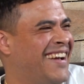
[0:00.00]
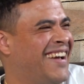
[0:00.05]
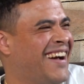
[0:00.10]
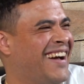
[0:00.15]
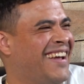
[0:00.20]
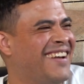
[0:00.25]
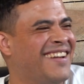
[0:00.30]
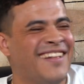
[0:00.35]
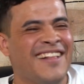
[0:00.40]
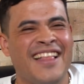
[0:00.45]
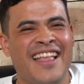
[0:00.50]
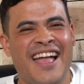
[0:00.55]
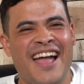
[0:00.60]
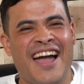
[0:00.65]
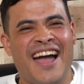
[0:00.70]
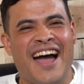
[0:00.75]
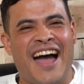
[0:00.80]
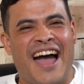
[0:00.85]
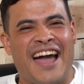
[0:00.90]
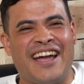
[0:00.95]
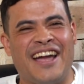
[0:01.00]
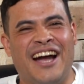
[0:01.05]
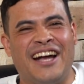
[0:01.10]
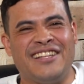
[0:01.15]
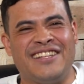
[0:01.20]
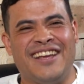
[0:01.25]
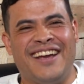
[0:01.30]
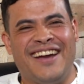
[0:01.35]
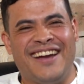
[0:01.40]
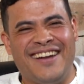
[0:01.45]
I was amazing. fucking, I, got, I
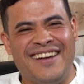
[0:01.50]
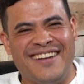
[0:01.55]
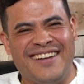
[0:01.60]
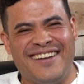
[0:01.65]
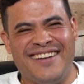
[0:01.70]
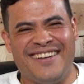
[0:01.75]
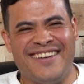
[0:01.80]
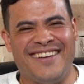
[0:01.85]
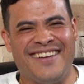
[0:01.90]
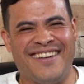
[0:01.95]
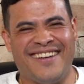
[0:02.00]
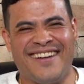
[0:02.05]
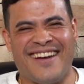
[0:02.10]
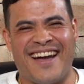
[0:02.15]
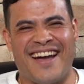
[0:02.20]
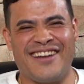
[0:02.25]
was fucking DoorDash.